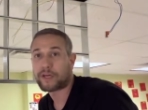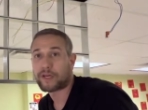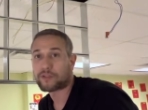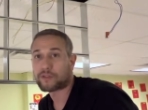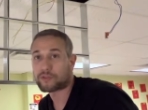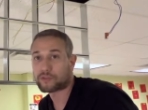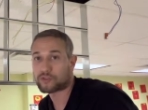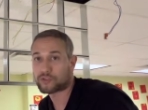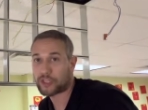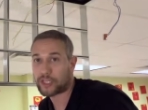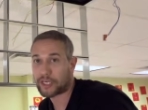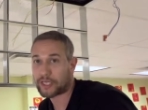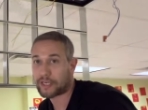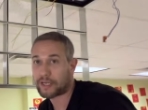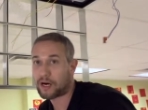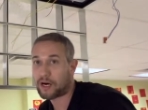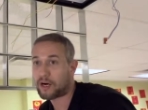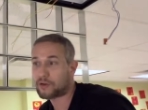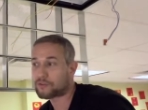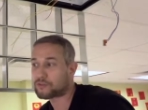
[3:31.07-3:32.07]
to check it
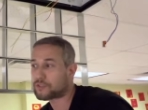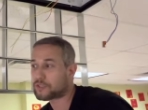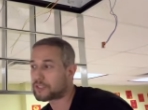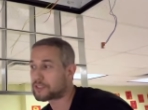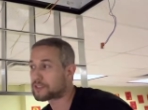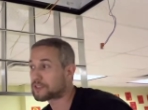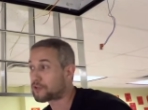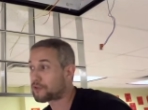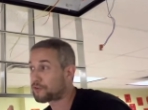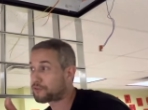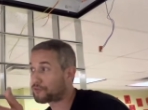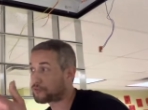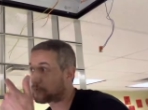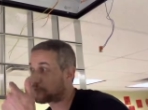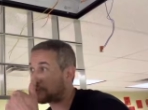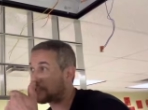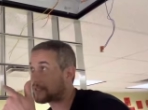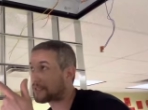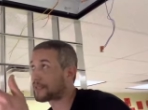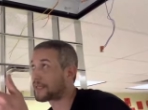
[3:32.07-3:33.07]
out instead of
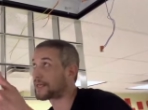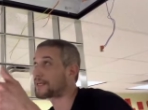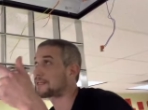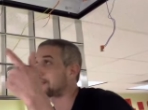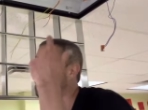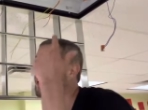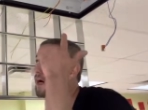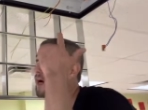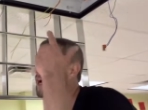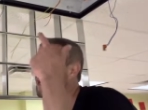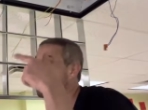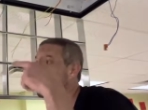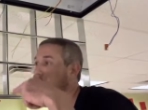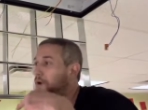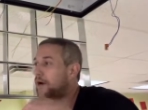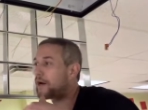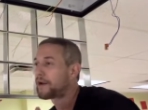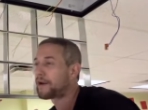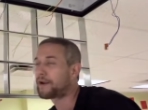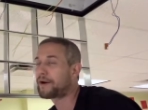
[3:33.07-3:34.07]
doing like hot
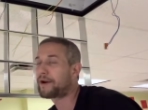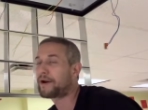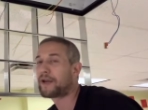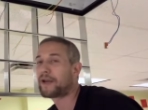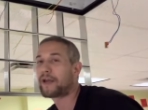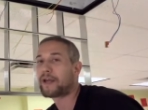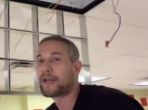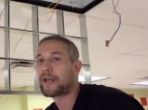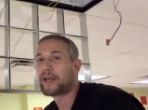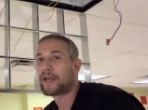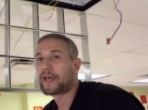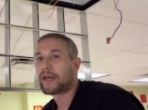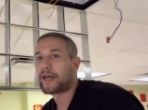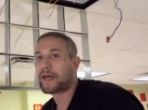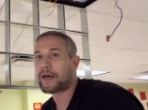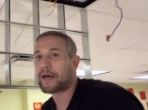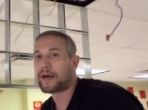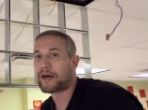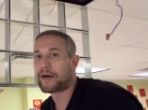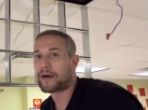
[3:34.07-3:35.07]
wire
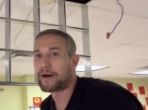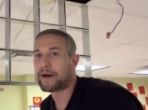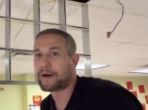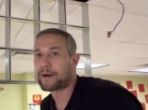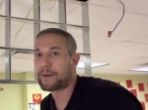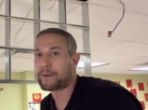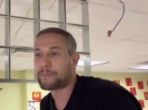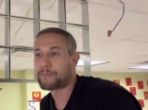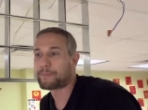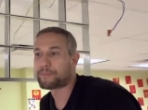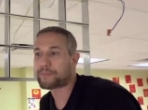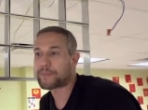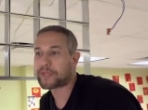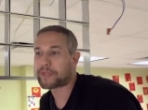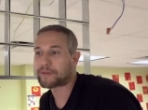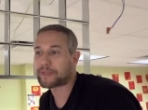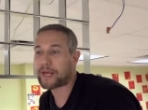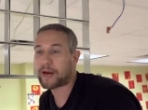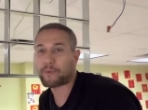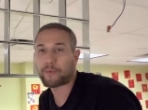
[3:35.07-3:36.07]
um,
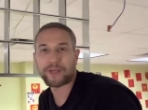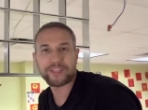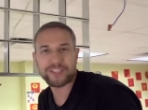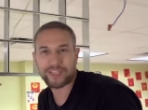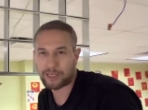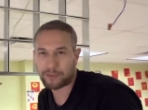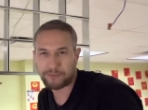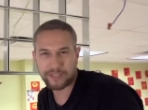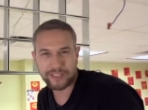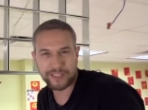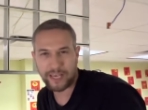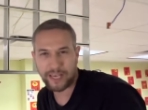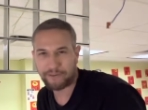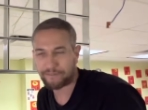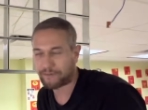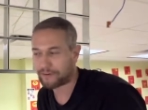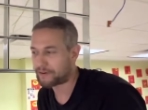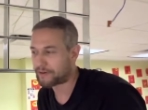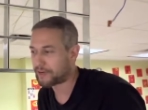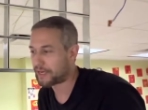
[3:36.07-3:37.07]
that way it's going to be
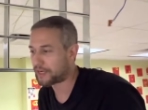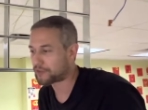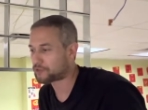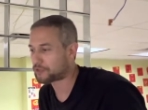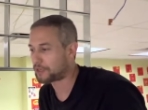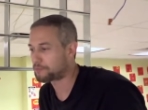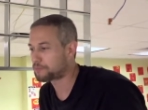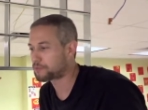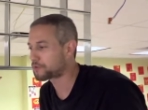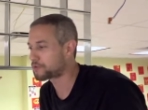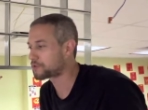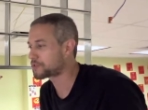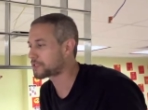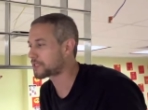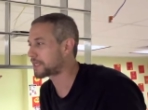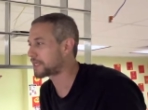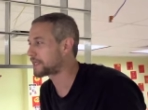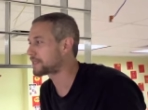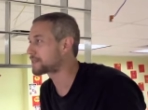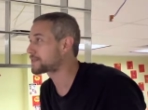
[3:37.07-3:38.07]
safer actually i'm
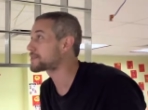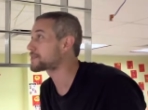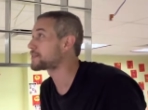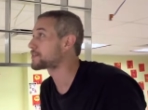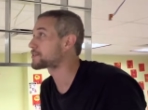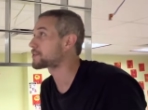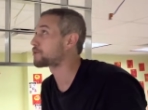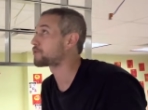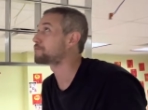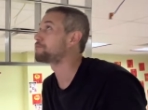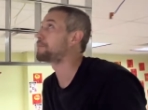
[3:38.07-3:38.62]
using it instead of